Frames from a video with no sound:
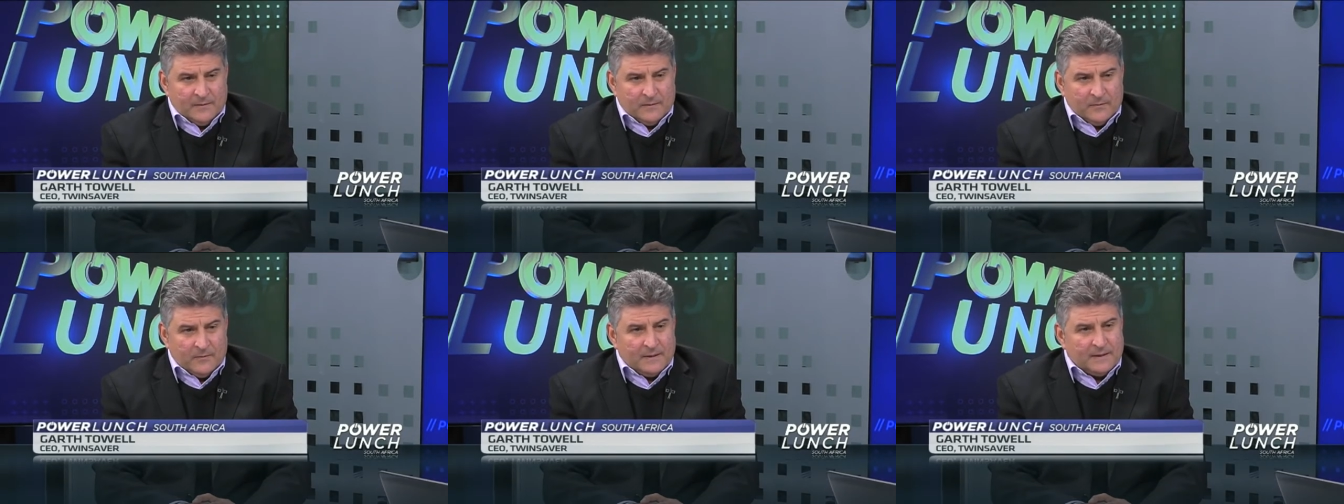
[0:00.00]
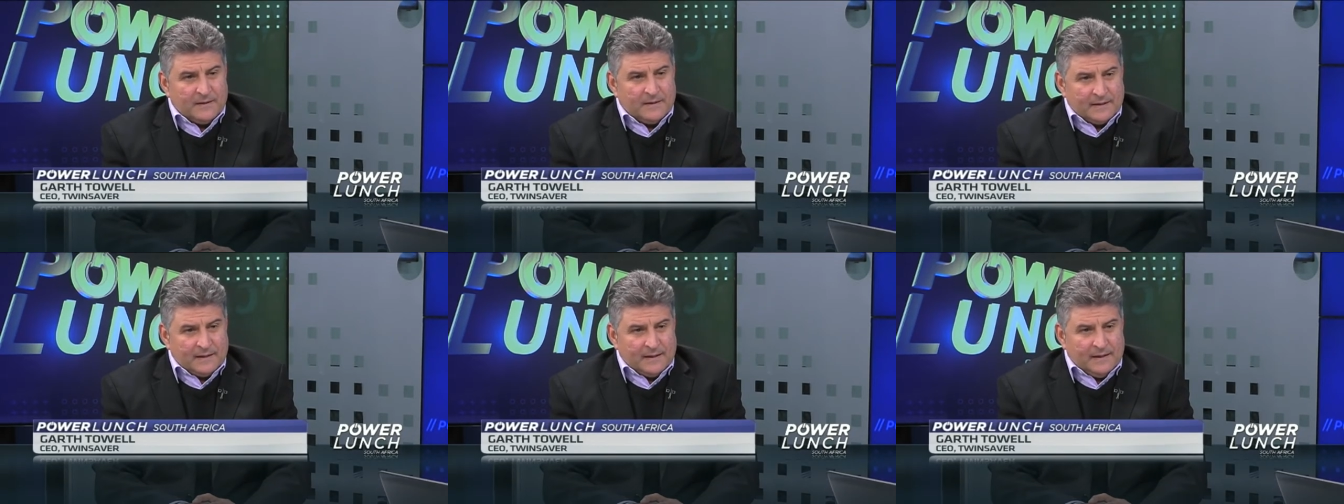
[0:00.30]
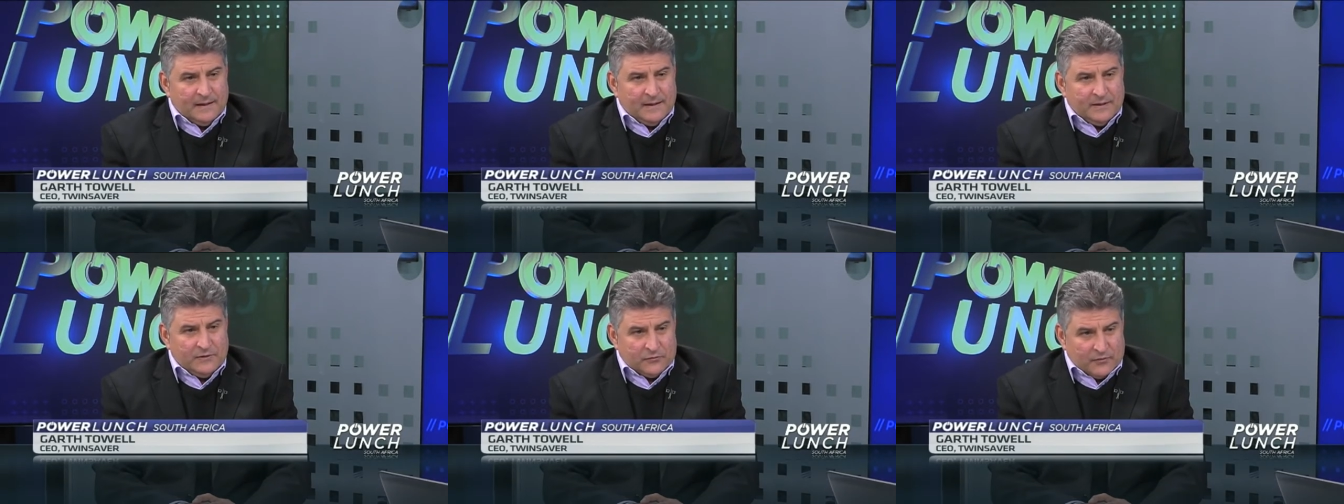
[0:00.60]
one of the
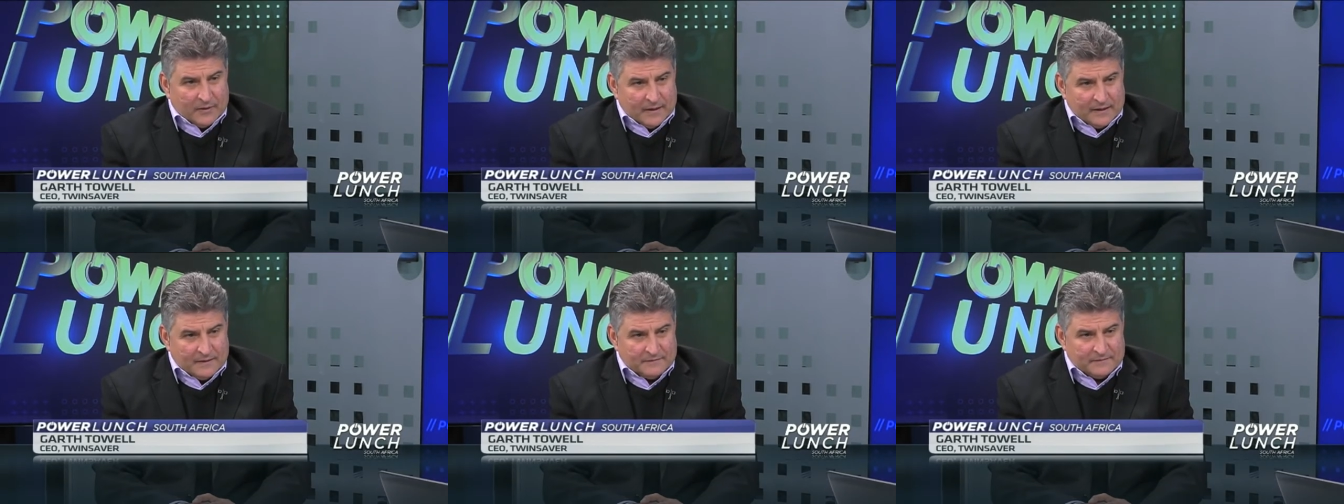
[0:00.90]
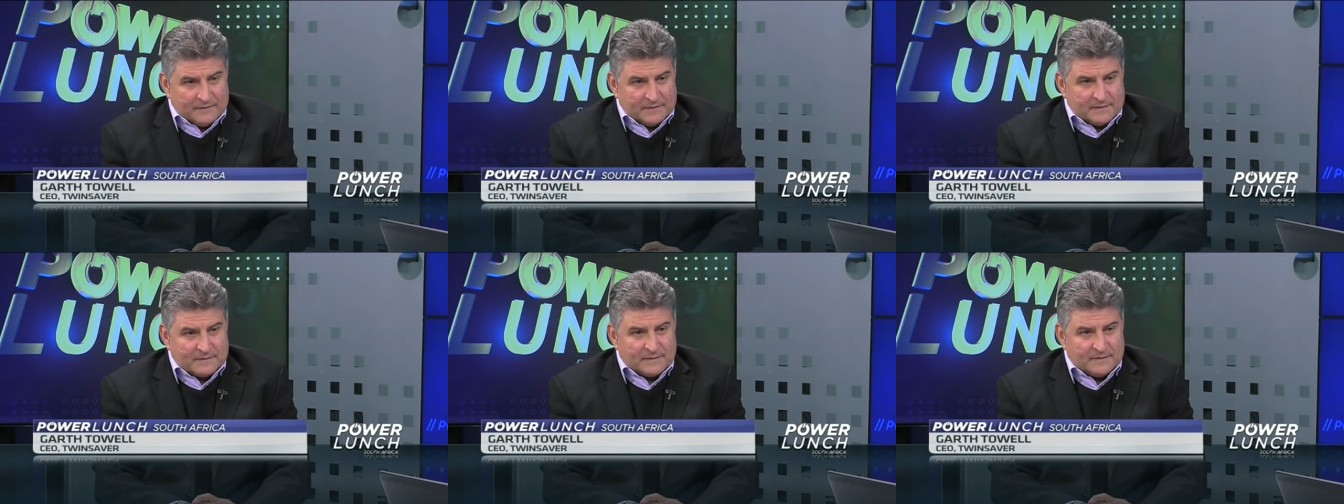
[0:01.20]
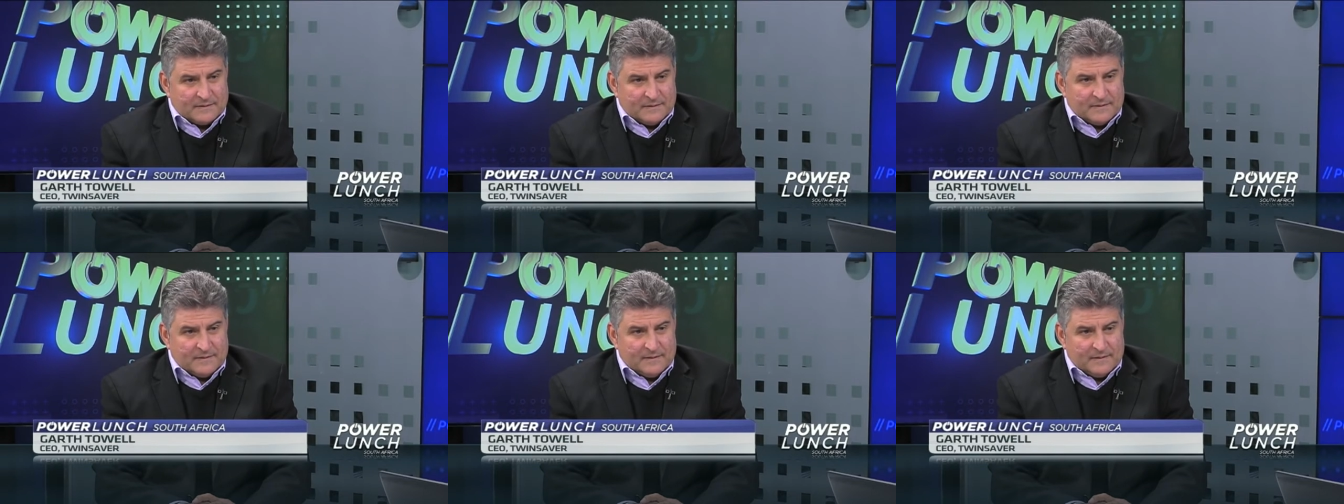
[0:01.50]
key
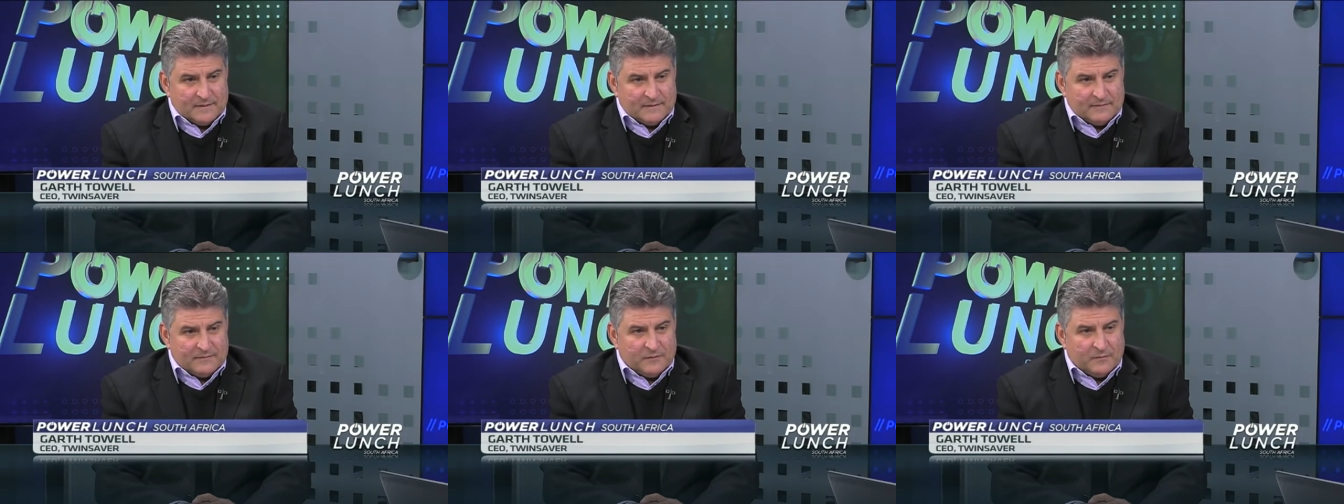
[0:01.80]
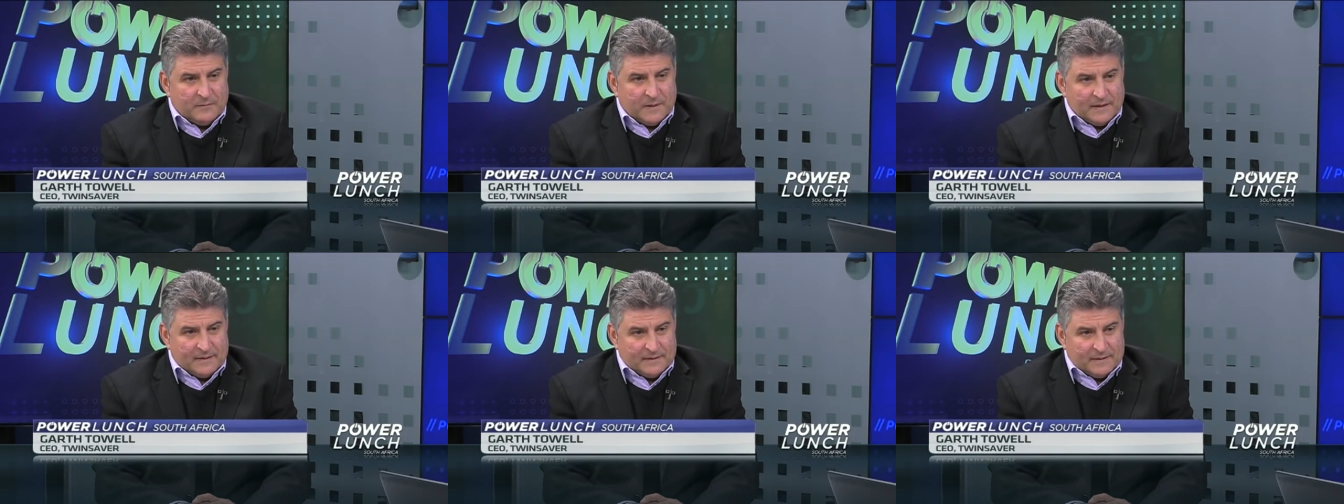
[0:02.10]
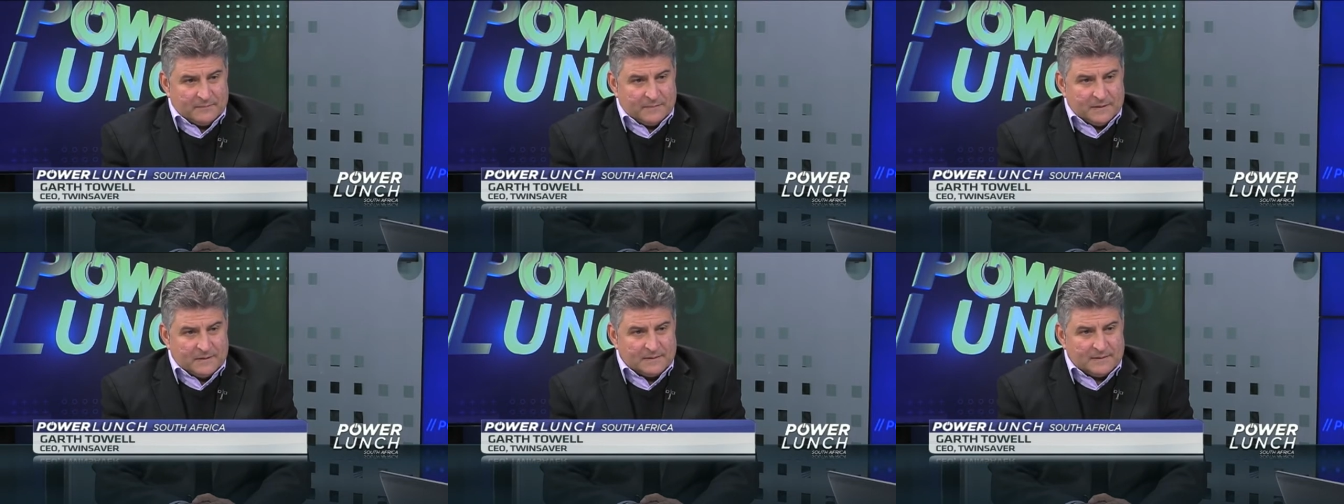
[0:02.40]
drivers for buying
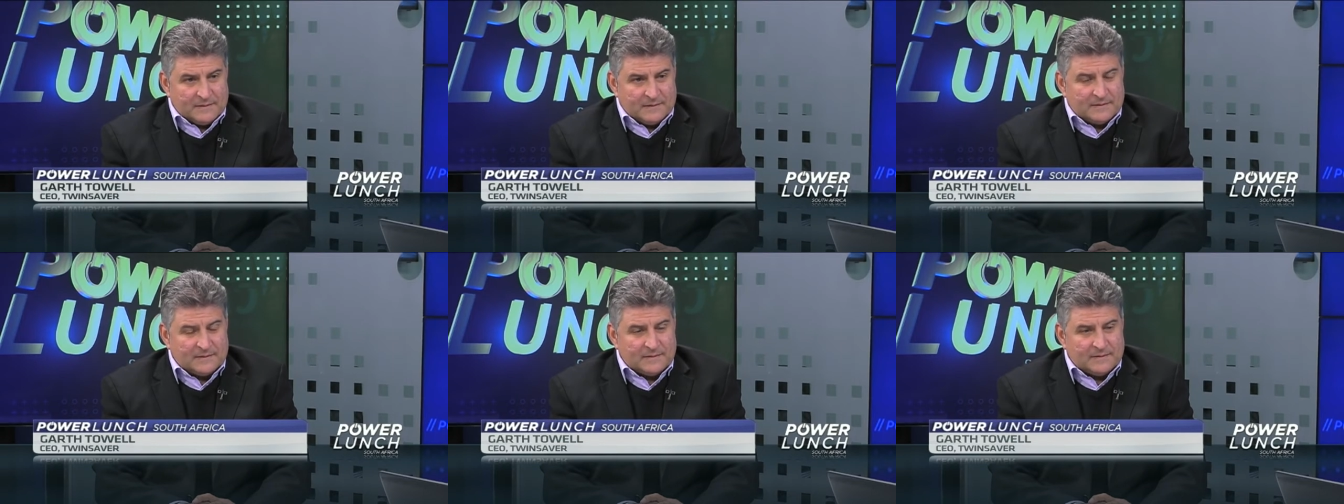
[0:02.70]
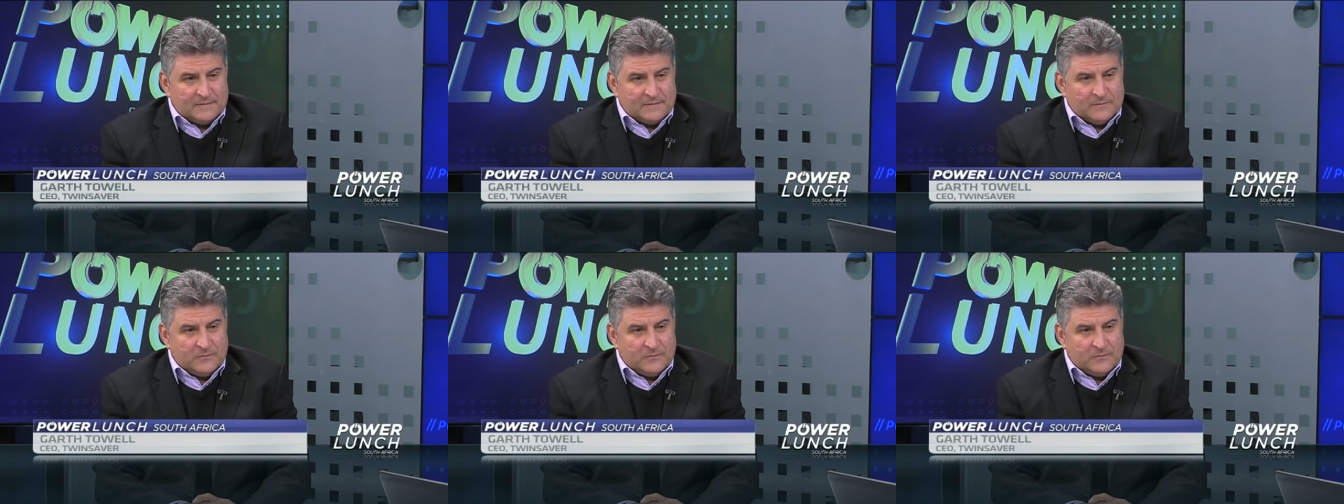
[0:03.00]
the business